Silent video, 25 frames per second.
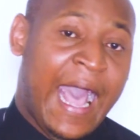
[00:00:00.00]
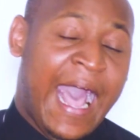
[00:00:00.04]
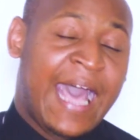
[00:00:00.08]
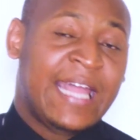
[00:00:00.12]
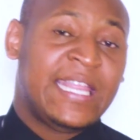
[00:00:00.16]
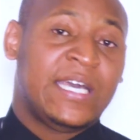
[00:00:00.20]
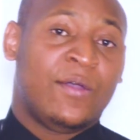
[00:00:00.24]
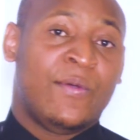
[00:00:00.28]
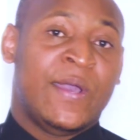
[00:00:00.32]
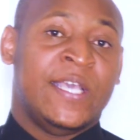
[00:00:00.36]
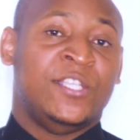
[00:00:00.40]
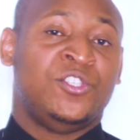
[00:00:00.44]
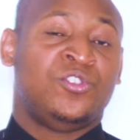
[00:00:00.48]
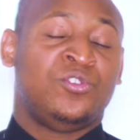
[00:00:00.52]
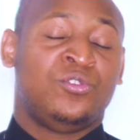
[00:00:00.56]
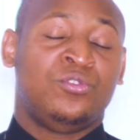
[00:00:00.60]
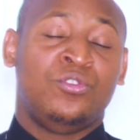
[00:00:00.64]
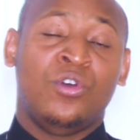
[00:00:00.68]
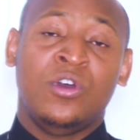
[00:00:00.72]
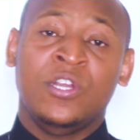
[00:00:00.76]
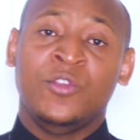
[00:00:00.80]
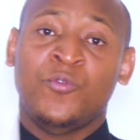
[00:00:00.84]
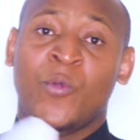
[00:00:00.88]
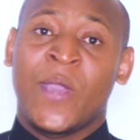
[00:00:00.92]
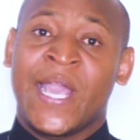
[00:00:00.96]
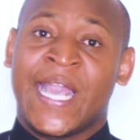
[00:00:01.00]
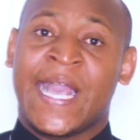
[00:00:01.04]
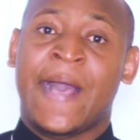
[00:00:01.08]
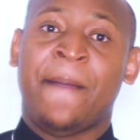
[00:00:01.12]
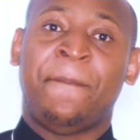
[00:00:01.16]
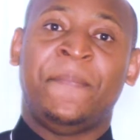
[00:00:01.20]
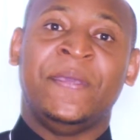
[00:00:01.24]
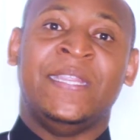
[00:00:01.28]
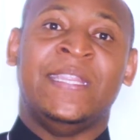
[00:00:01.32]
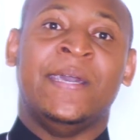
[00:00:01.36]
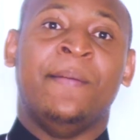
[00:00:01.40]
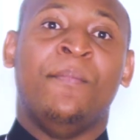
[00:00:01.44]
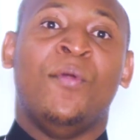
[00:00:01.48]
Otherwise, you don't wake
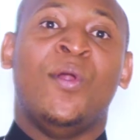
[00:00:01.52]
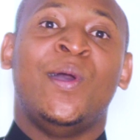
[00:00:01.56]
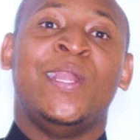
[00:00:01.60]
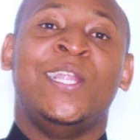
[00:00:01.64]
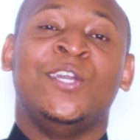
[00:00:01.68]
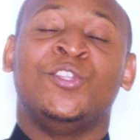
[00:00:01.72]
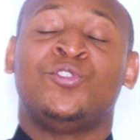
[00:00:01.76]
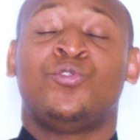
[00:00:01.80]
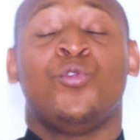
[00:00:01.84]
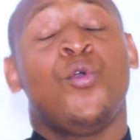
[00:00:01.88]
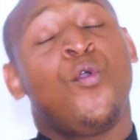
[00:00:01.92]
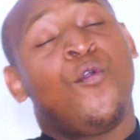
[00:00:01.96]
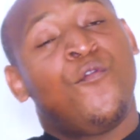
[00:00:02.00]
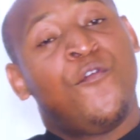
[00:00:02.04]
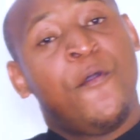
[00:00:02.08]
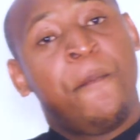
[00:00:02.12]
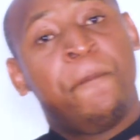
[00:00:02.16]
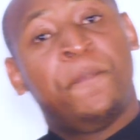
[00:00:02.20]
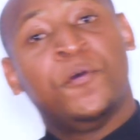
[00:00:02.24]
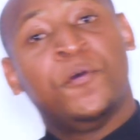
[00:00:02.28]
up in the morning to look for